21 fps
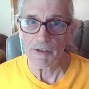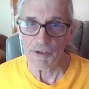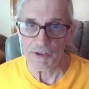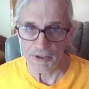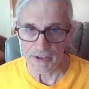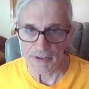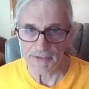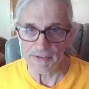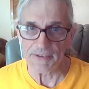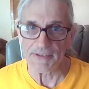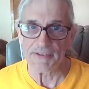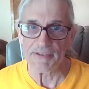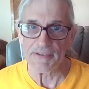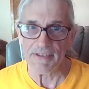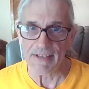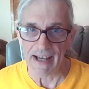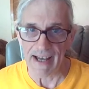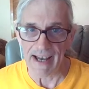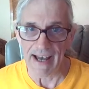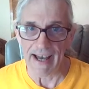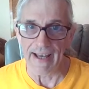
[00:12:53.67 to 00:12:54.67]
Jesus
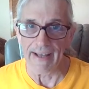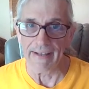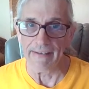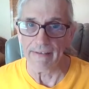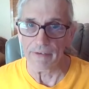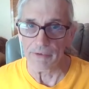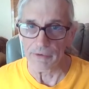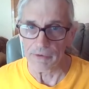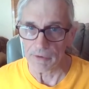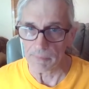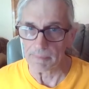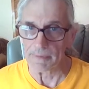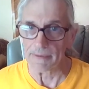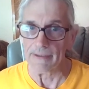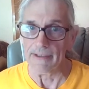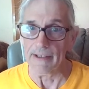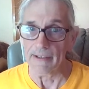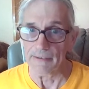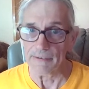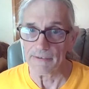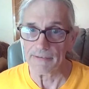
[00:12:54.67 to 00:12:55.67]
died in your
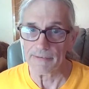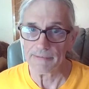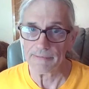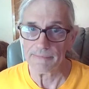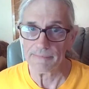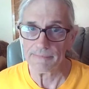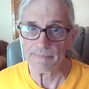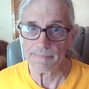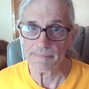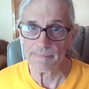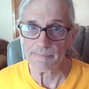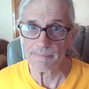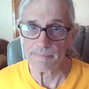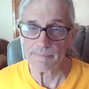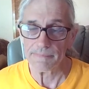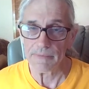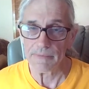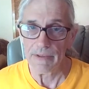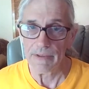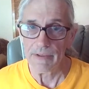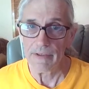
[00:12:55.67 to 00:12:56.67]
place.
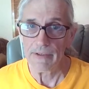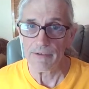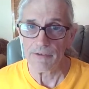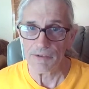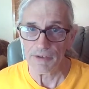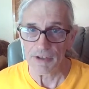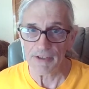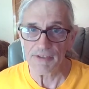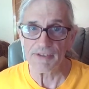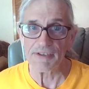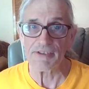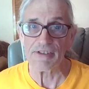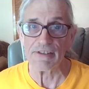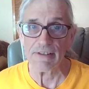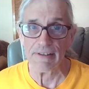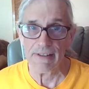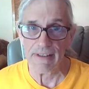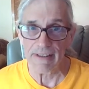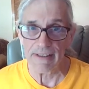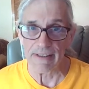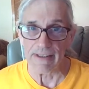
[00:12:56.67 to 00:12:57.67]
Jesus
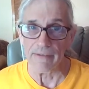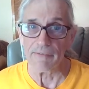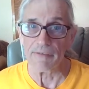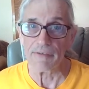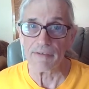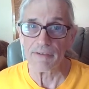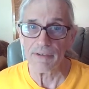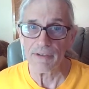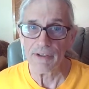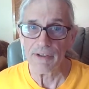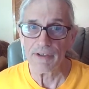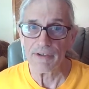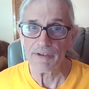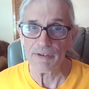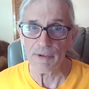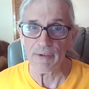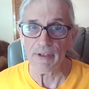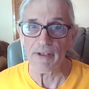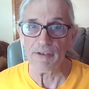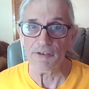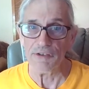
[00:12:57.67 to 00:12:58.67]
lives
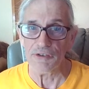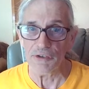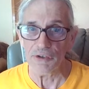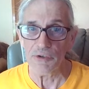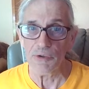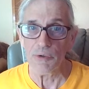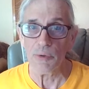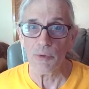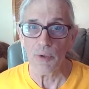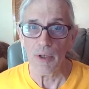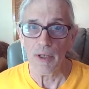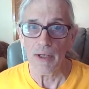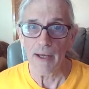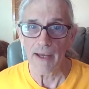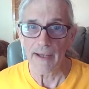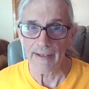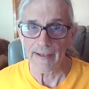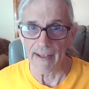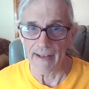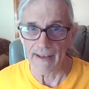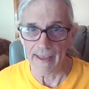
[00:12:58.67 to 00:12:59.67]
so that you
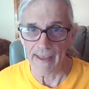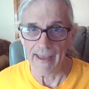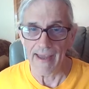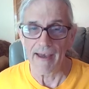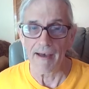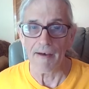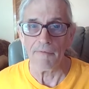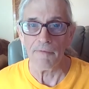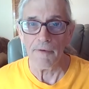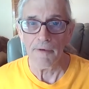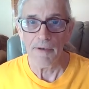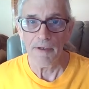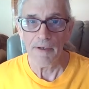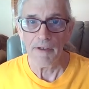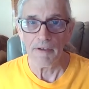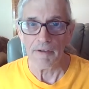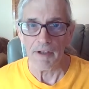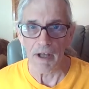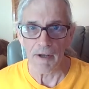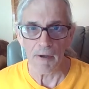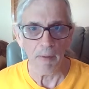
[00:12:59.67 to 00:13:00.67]
can have
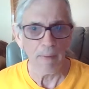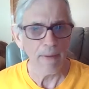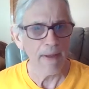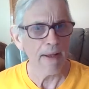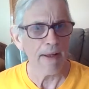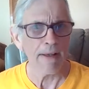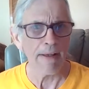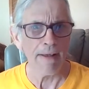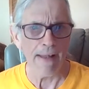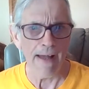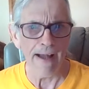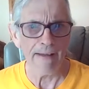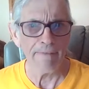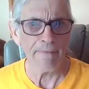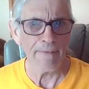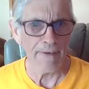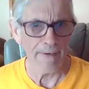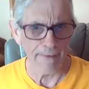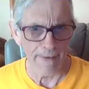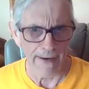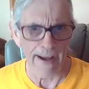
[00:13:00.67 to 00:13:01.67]
not only a life
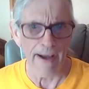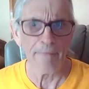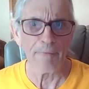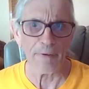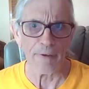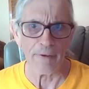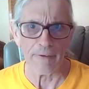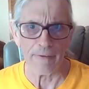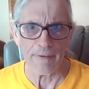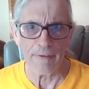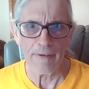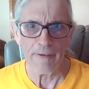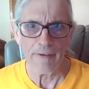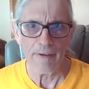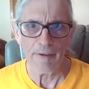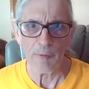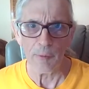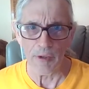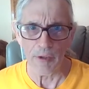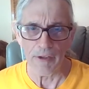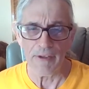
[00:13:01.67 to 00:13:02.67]
hereafter
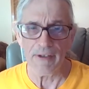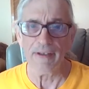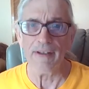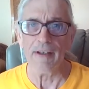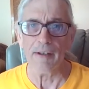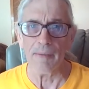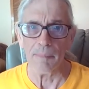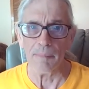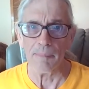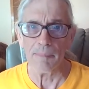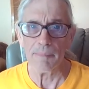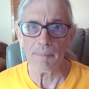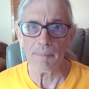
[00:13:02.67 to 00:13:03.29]
with him,